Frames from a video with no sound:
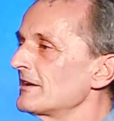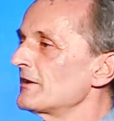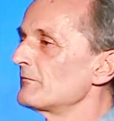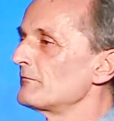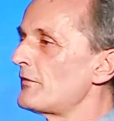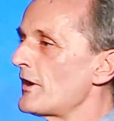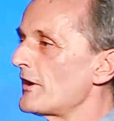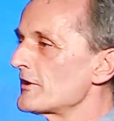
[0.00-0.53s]

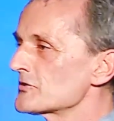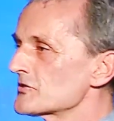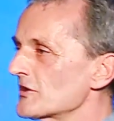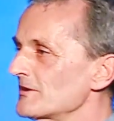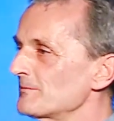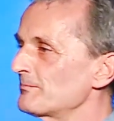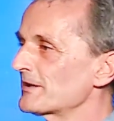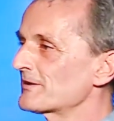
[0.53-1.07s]

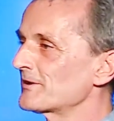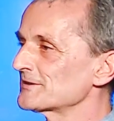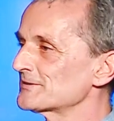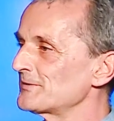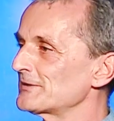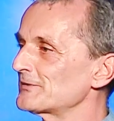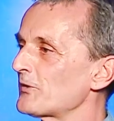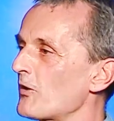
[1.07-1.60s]
version because
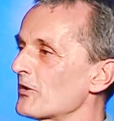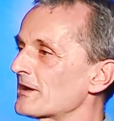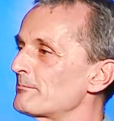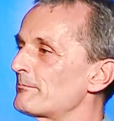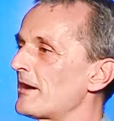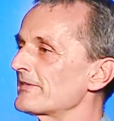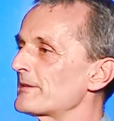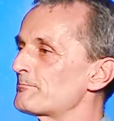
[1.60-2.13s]
we talk
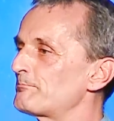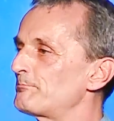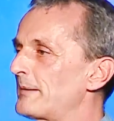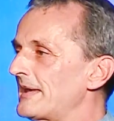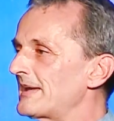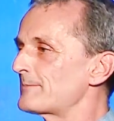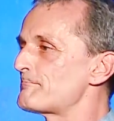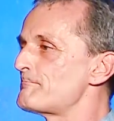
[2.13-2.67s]
about a
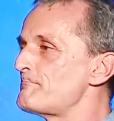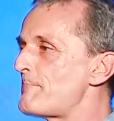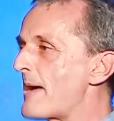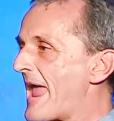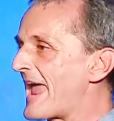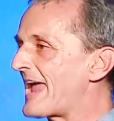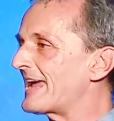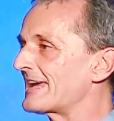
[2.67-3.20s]
big
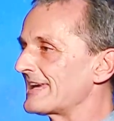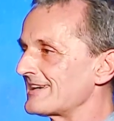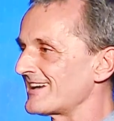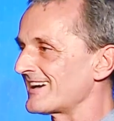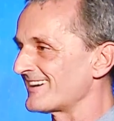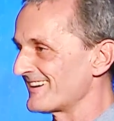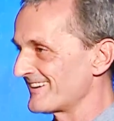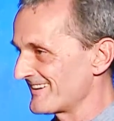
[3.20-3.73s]
bang.
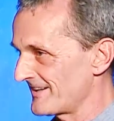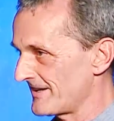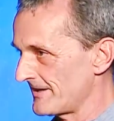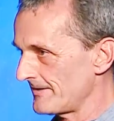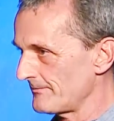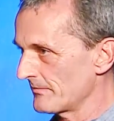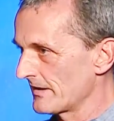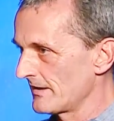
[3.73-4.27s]
Yeah?